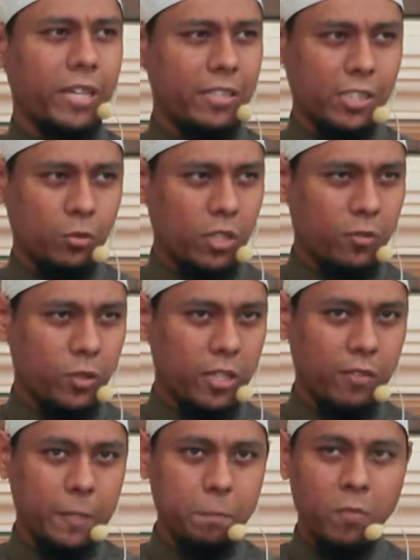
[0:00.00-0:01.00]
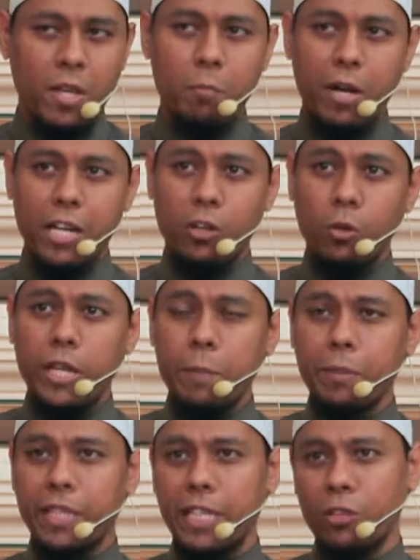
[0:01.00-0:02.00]
cases we are forgiven but the
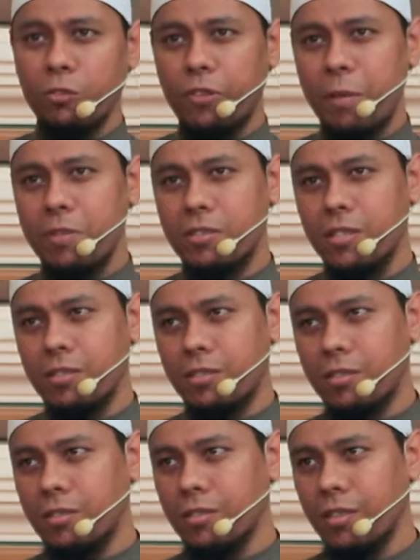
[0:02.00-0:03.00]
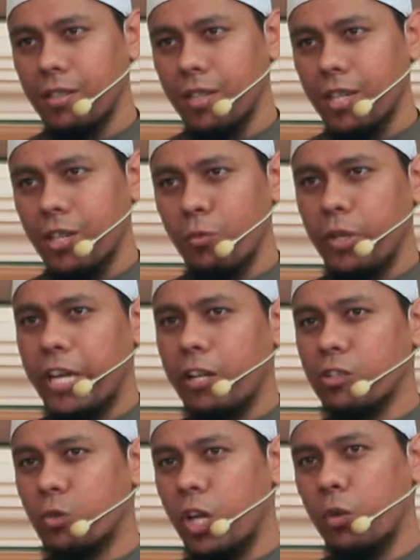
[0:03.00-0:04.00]
ruling pertaining to phlegm is this we
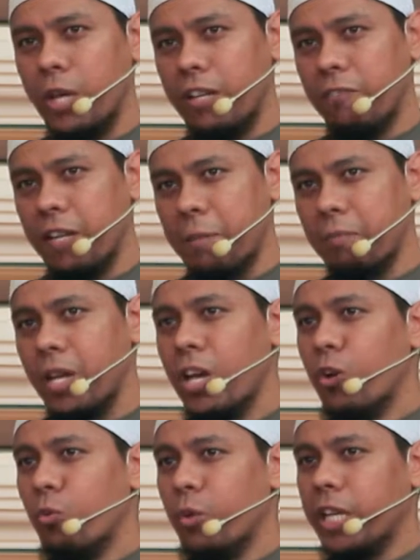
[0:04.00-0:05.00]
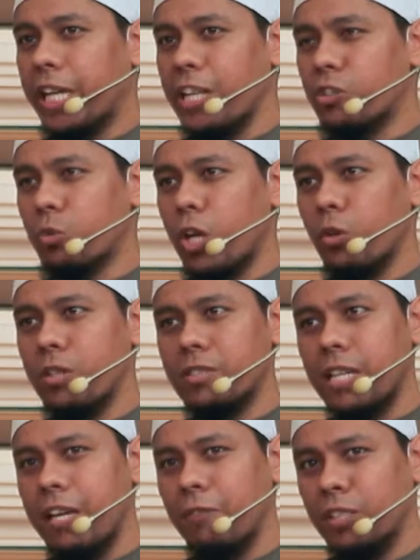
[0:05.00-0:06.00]
cannot swallow any phlegm we can swallow the
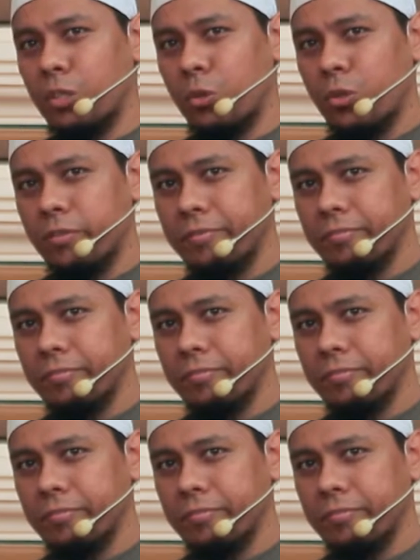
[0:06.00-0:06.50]
saliva though